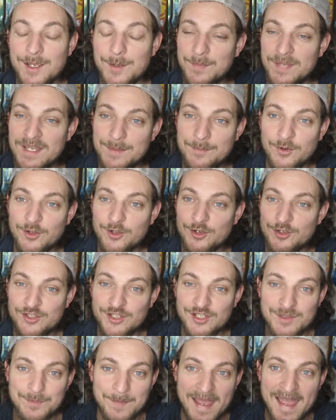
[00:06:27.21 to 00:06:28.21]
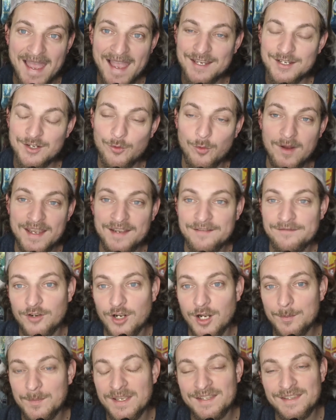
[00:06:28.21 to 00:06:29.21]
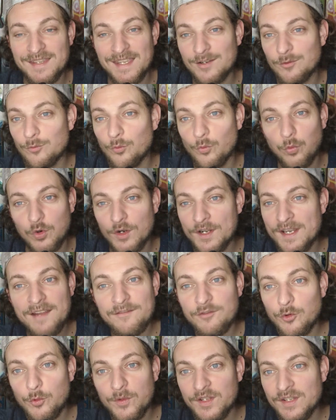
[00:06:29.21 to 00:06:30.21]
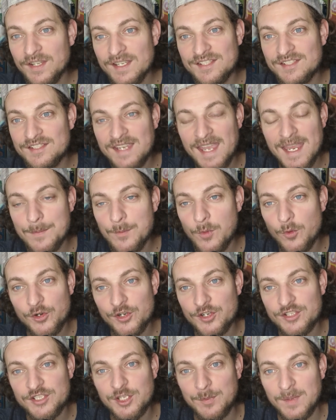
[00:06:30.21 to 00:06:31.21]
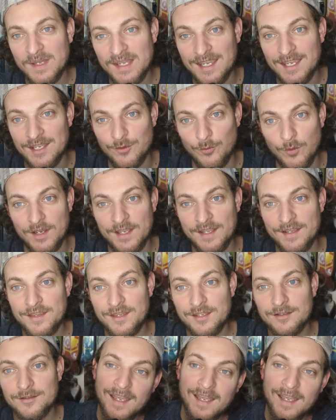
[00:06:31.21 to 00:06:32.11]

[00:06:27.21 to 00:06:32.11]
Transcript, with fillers: people are just backing away from it that were never really skateboarders to begin with.